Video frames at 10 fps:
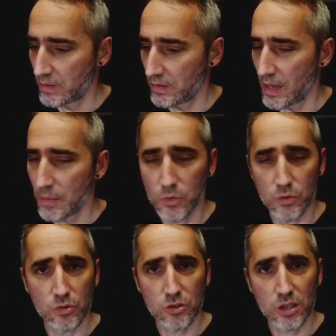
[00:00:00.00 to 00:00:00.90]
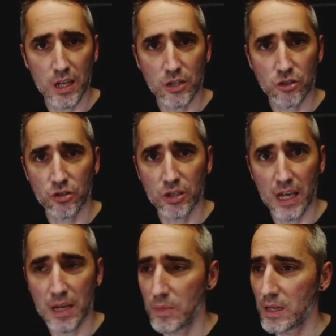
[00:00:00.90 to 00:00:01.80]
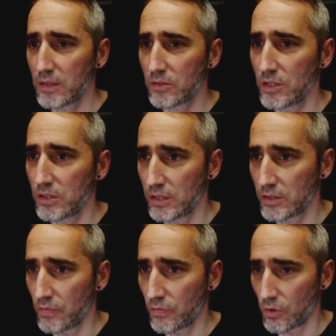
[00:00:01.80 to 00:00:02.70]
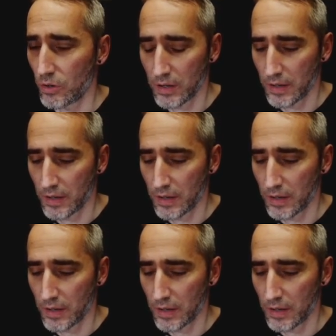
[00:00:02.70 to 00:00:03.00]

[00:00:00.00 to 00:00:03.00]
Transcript: demo / gaming C64